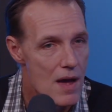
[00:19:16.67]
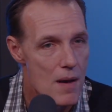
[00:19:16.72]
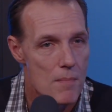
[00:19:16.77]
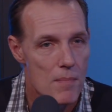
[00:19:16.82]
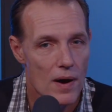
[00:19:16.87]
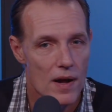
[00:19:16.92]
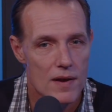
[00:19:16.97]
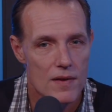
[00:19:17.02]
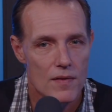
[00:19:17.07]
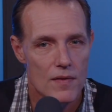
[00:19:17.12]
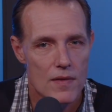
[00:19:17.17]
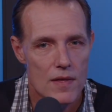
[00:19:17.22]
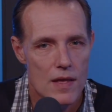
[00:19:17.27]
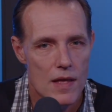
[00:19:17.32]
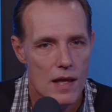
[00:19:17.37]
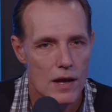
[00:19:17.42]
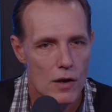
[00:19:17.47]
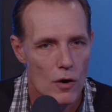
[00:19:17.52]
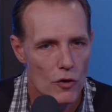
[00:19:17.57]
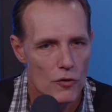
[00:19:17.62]
But
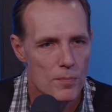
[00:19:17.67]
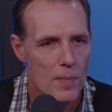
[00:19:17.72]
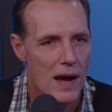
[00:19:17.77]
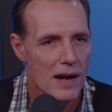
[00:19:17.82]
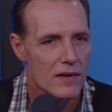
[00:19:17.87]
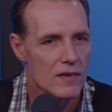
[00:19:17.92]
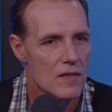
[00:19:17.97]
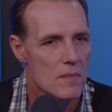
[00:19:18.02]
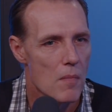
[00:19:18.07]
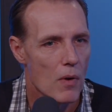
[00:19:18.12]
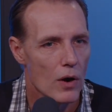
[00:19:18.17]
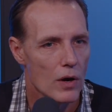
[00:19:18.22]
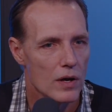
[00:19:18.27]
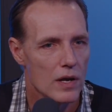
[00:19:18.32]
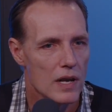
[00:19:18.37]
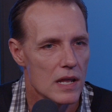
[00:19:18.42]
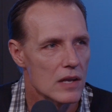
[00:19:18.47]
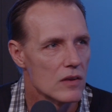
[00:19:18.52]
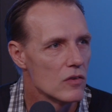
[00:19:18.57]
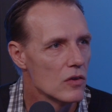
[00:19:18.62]
it goes back to the
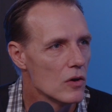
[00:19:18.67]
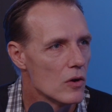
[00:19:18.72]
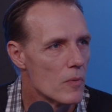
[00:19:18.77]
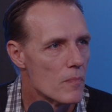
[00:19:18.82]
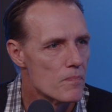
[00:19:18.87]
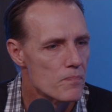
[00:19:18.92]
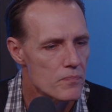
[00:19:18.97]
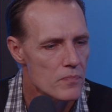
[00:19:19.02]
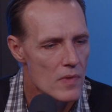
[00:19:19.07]
marketing too.